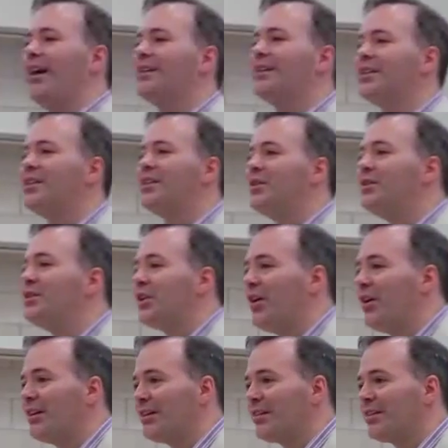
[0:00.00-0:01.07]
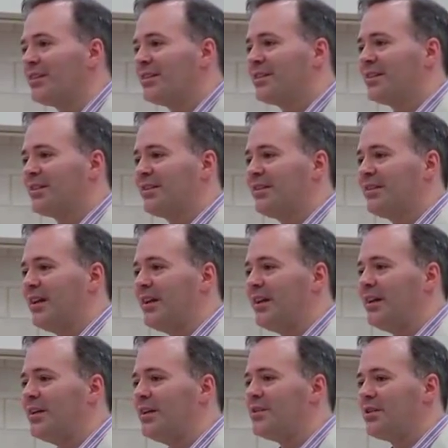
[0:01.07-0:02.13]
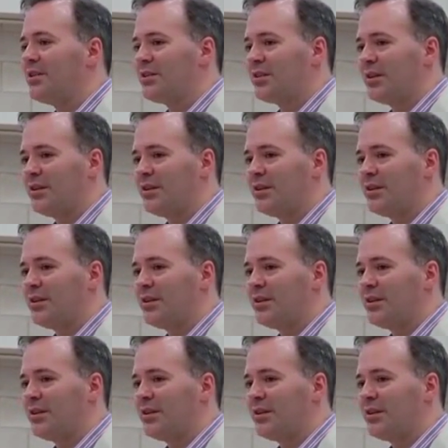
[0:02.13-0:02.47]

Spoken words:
It's a huge honour to introduce